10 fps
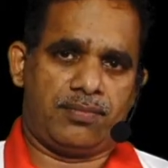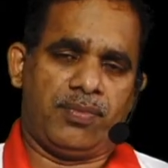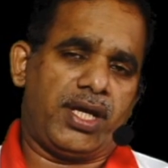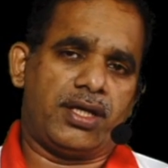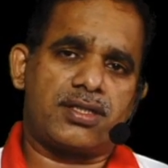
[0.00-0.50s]

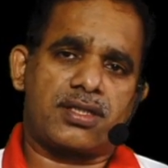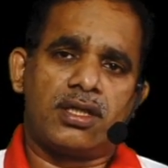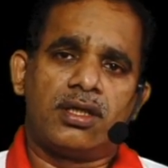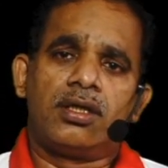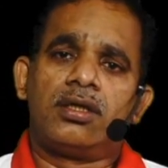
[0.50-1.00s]
Means
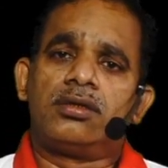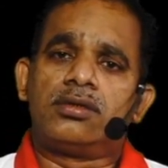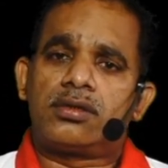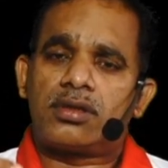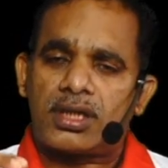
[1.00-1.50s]

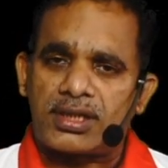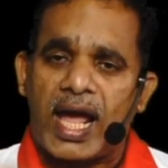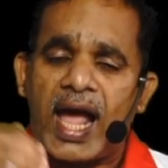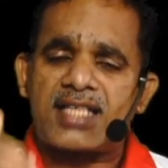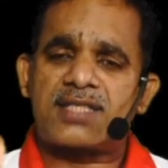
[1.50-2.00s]
the
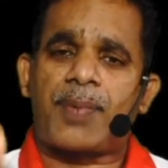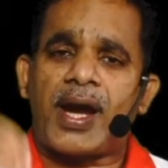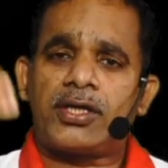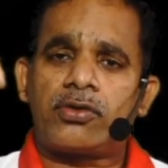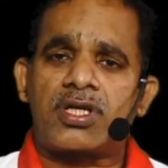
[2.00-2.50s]
tax
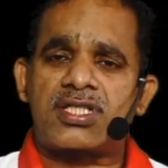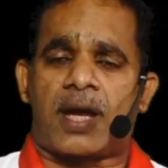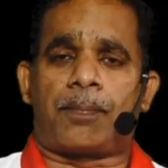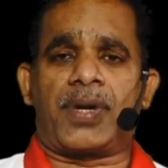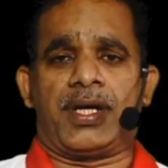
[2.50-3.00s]
paid to your
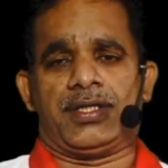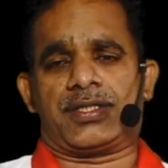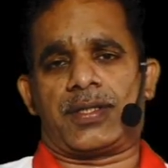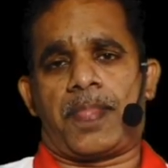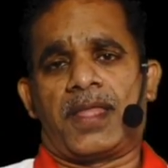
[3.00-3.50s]

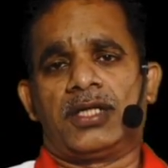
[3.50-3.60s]
suppliers